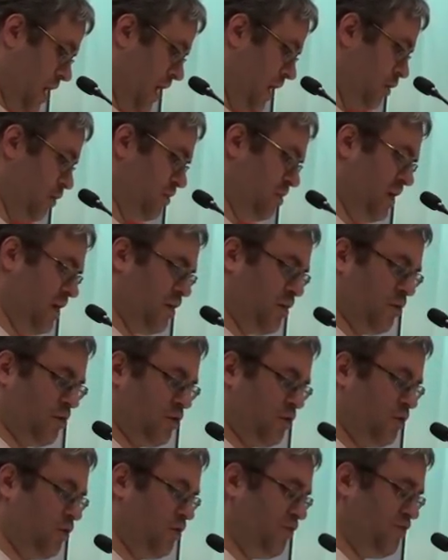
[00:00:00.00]
and it would later
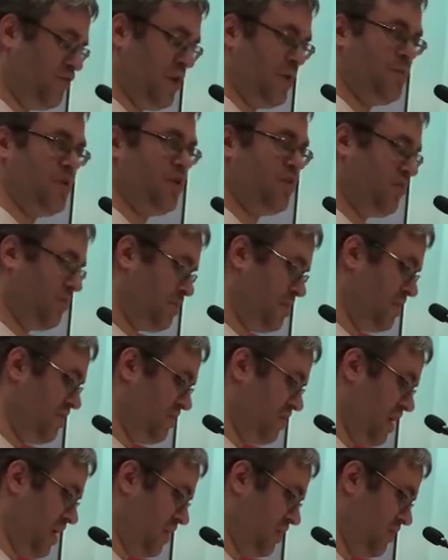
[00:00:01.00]
include feminists,
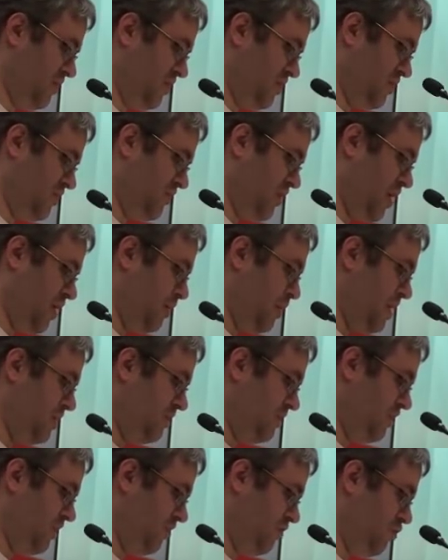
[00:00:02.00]
peace activists,
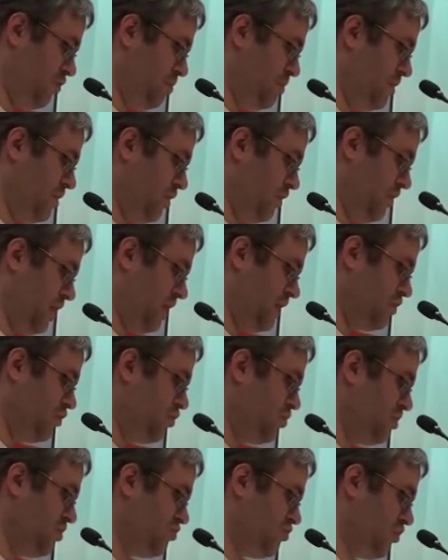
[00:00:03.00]
environmentalists, to build a
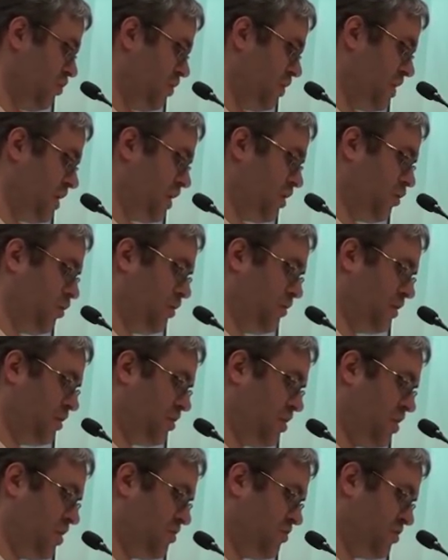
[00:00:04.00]
new majority or the
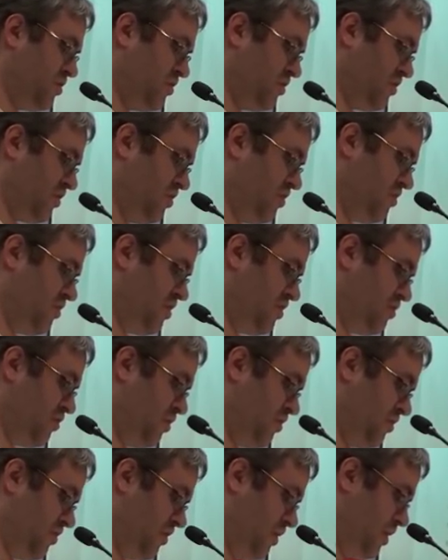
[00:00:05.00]
conscience
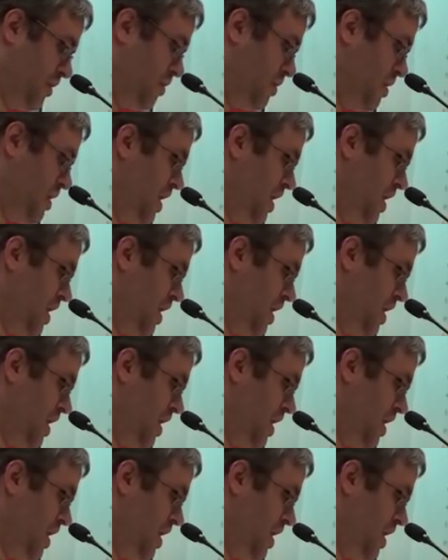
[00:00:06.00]
constituency.